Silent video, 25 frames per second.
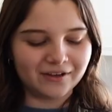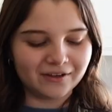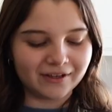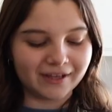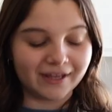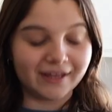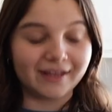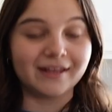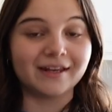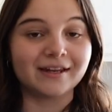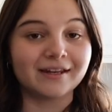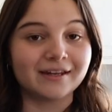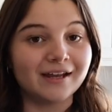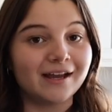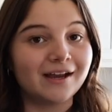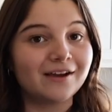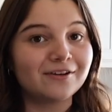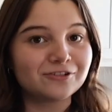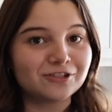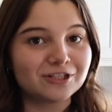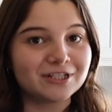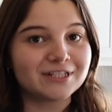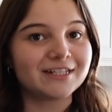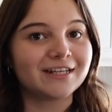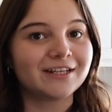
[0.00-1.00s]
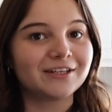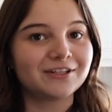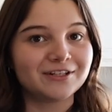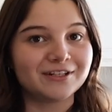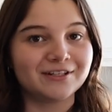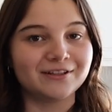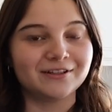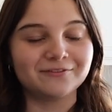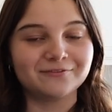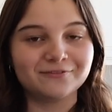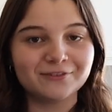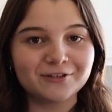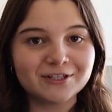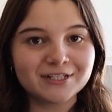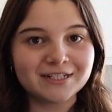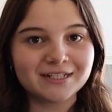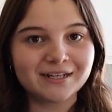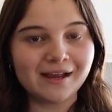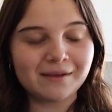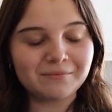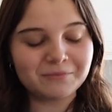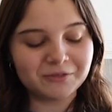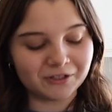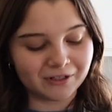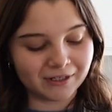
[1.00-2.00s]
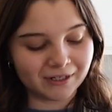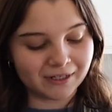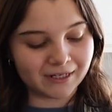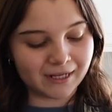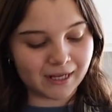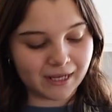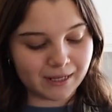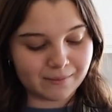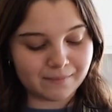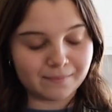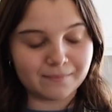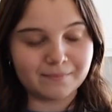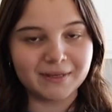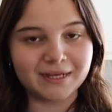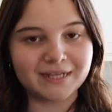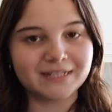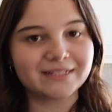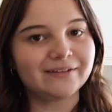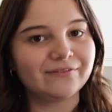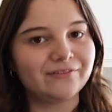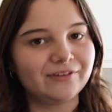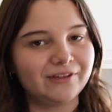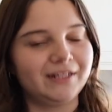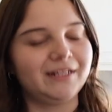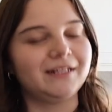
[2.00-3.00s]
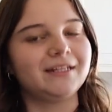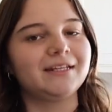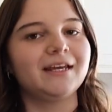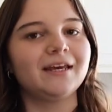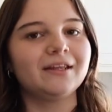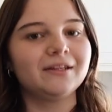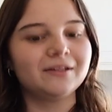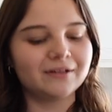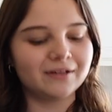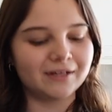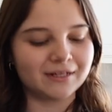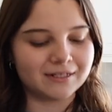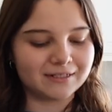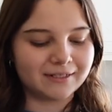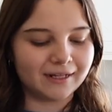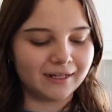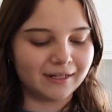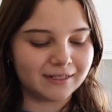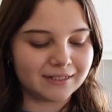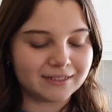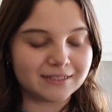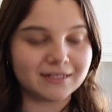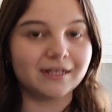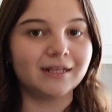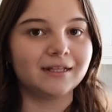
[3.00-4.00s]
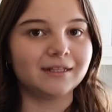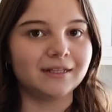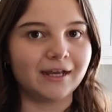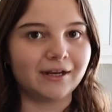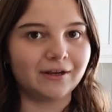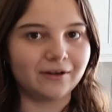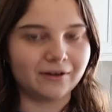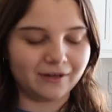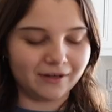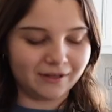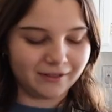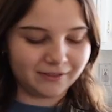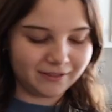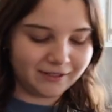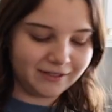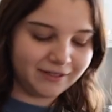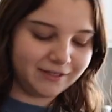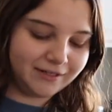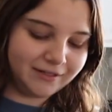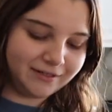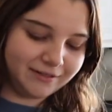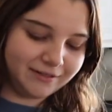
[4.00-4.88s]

Okay, now just like you did the first time, you're gonna mix everything together until it's a lighter color.